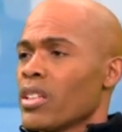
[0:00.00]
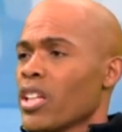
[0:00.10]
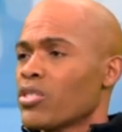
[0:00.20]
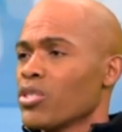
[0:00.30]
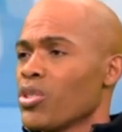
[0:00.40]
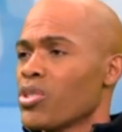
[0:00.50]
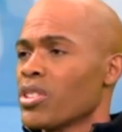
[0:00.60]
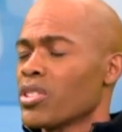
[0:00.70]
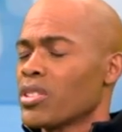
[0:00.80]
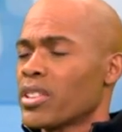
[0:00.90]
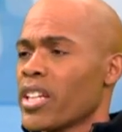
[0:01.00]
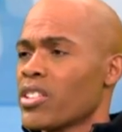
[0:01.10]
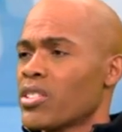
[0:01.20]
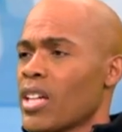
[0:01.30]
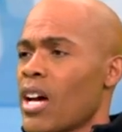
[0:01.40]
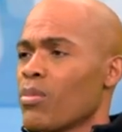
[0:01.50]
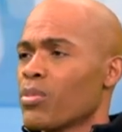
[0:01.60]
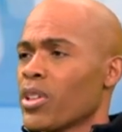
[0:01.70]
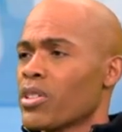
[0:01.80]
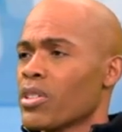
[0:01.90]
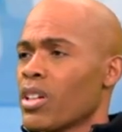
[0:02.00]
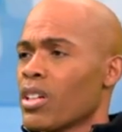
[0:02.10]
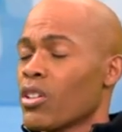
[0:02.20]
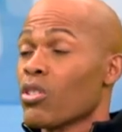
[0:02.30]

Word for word: that you're using to, to catch the outbreaks uh,